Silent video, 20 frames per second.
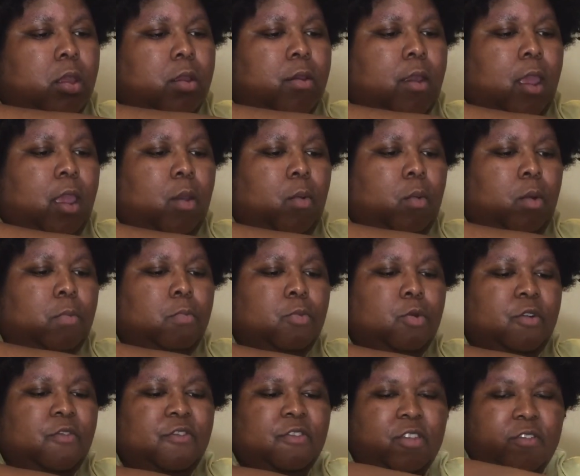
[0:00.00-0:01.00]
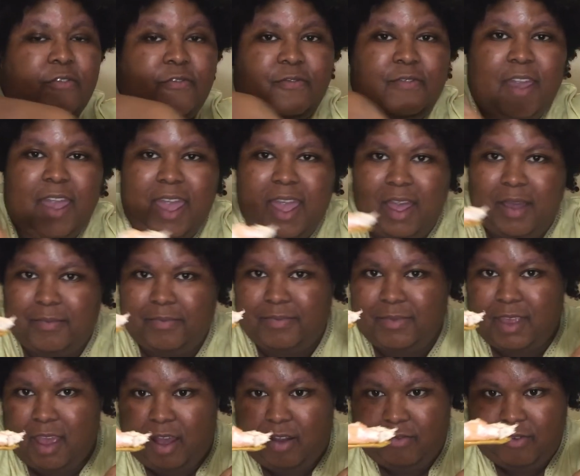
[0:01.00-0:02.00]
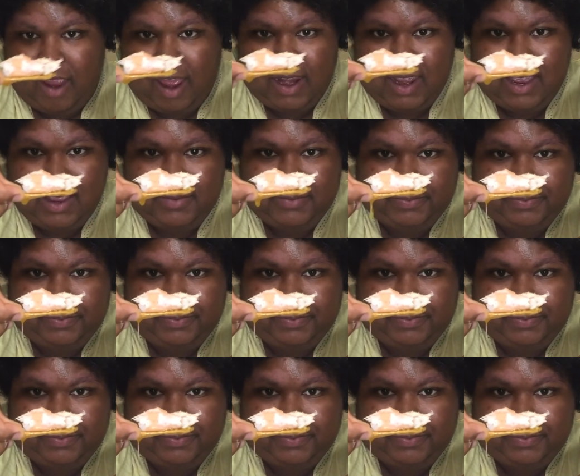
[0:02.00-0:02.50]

All right, one more for the fam. Y'all ready?